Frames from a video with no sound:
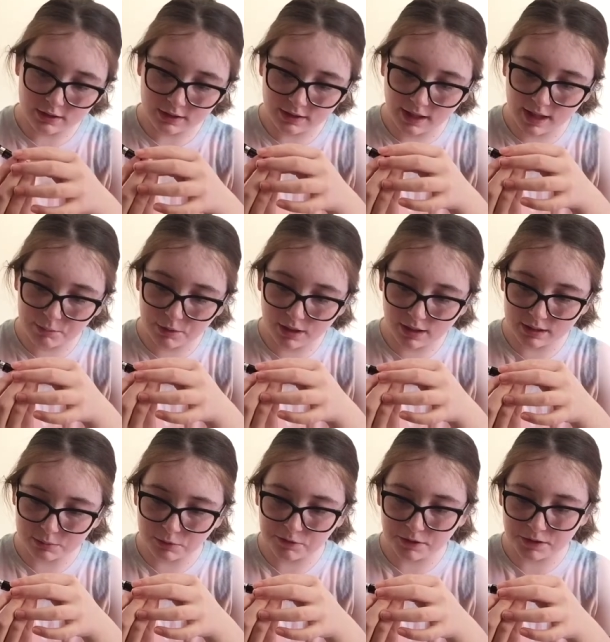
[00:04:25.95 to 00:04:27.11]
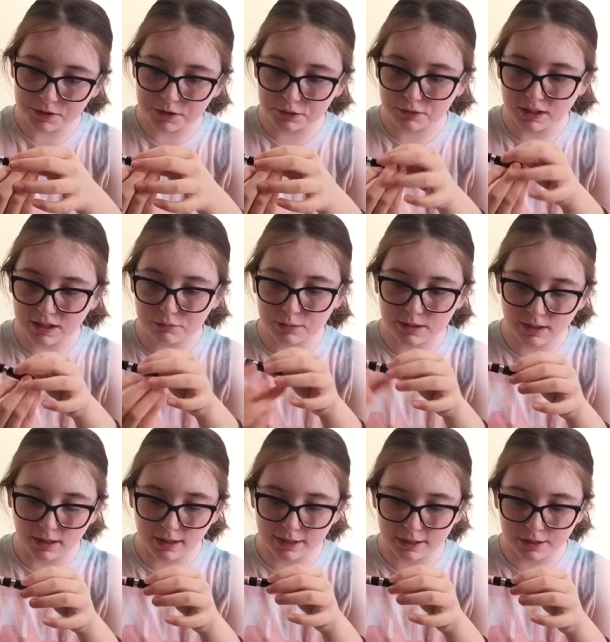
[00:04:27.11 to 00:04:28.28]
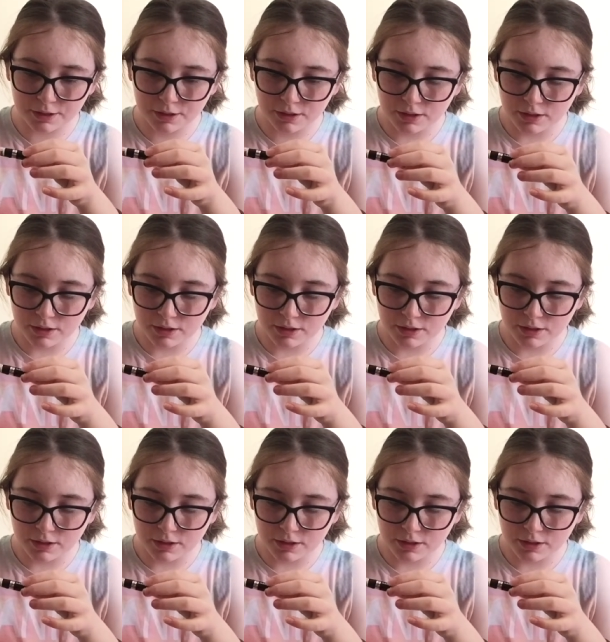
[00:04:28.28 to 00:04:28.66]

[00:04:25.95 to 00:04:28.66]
Glam Eyes Professional Liquid Liner